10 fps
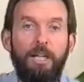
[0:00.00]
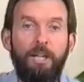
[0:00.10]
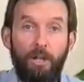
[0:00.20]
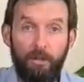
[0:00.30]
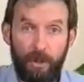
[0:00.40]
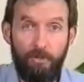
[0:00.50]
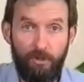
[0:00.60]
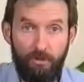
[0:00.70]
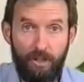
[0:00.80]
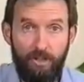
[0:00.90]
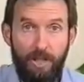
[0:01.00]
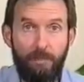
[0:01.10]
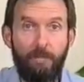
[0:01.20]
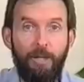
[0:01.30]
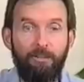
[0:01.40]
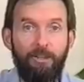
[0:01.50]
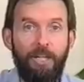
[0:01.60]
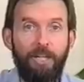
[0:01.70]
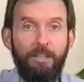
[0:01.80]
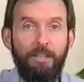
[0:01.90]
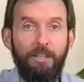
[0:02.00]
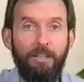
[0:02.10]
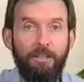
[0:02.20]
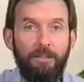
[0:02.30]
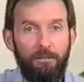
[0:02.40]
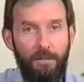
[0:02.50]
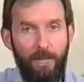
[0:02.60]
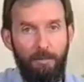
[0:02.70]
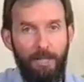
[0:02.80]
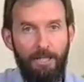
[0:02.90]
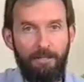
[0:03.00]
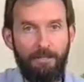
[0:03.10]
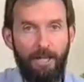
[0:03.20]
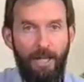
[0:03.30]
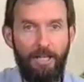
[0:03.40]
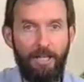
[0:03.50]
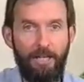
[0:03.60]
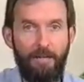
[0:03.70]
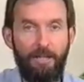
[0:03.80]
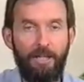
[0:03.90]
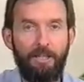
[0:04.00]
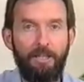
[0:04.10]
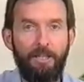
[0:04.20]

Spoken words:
And I'll demonstrate that by saying, "Good day, mate, how you going?